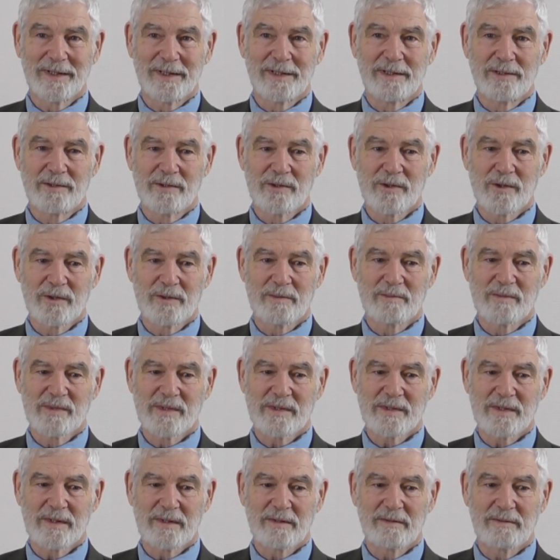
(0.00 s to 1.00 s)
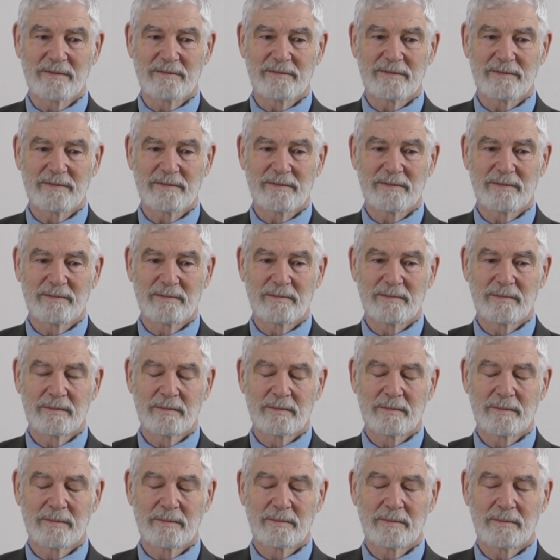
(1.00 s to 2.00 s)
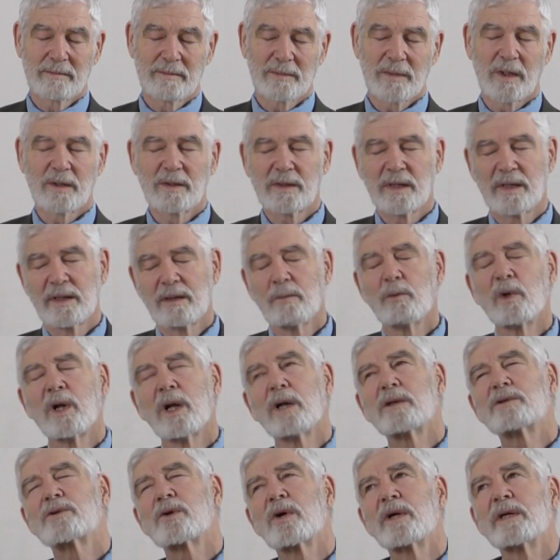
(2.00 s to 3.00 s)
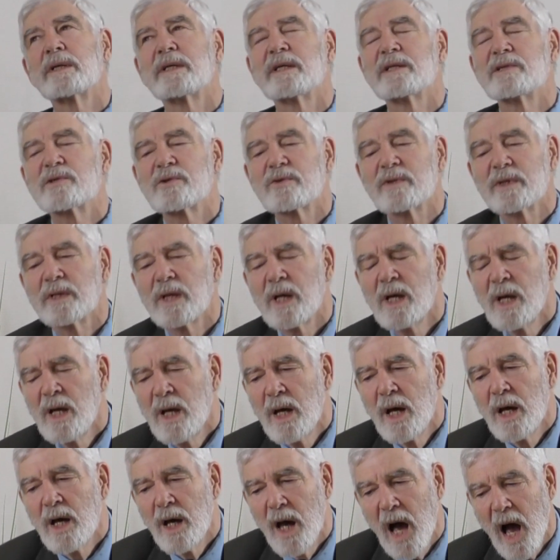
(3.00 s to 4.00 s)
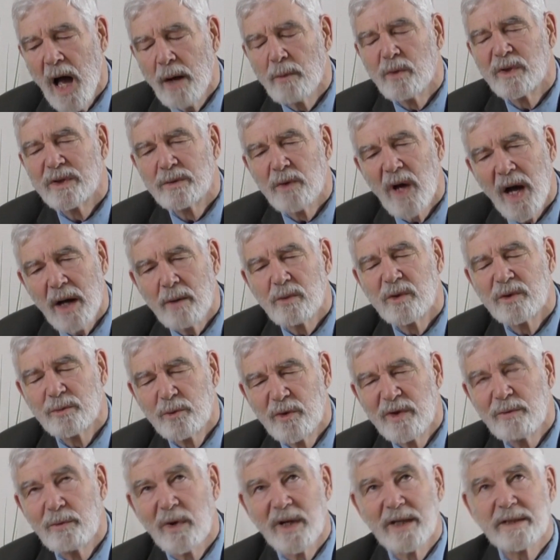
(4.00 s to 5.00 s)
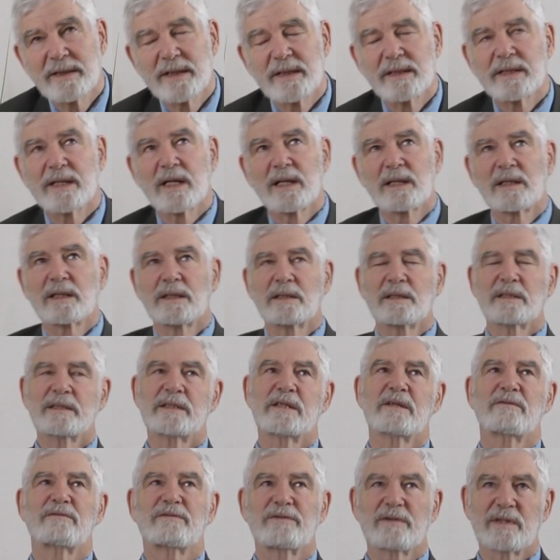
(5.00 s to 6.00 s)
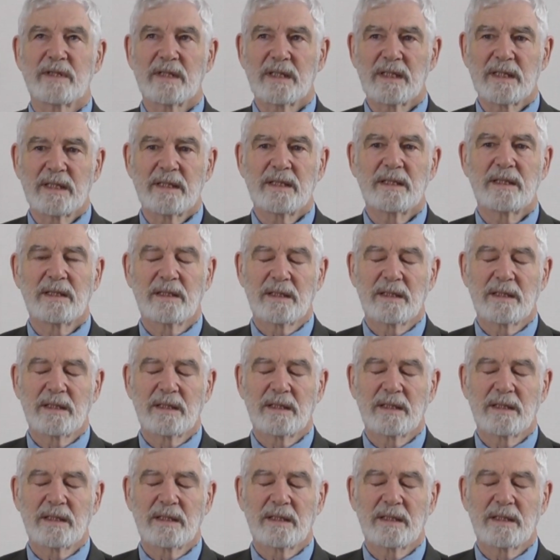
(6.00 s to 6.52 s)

In terms of, okay, well, I'll try and answer it. I would rewrite it a little differently.